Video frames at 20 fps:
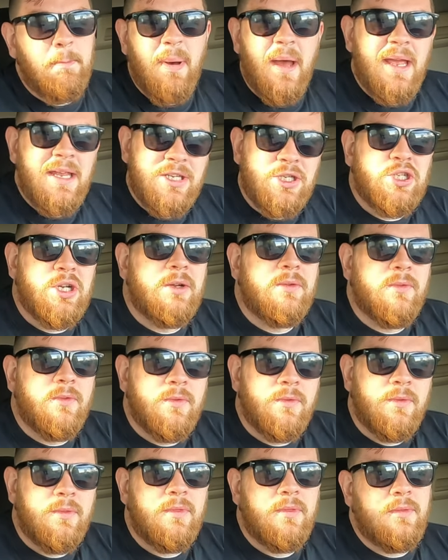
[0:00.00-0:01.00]
but in
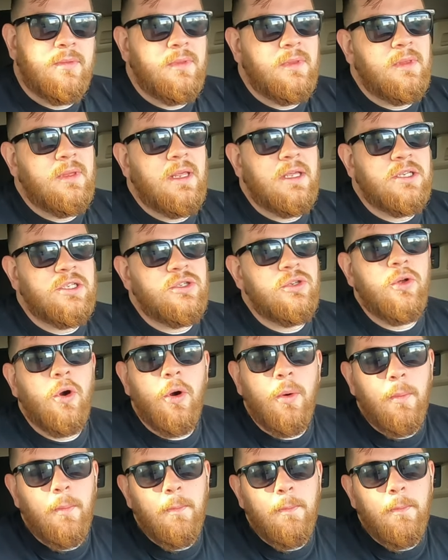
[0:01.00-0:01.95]
general it's not